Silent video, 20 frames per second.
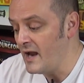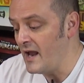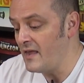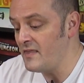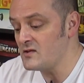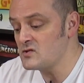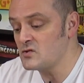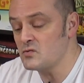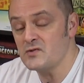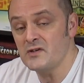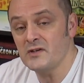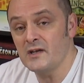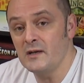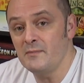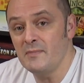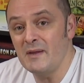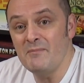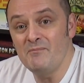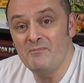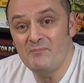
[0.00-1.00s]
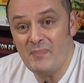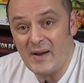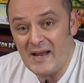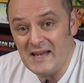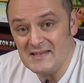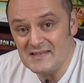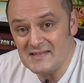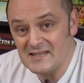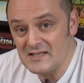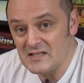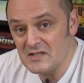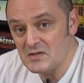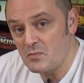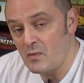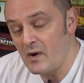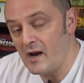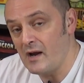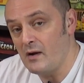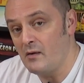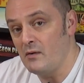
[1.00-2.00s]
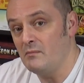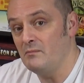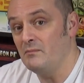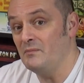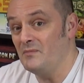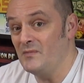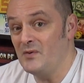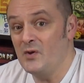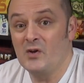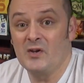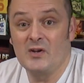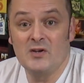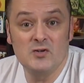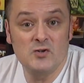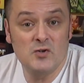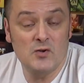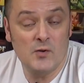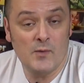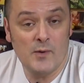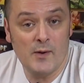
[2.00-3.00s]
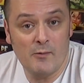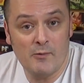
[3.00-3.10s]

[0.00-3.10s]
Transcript: And there's also going to be basins where you're going to do your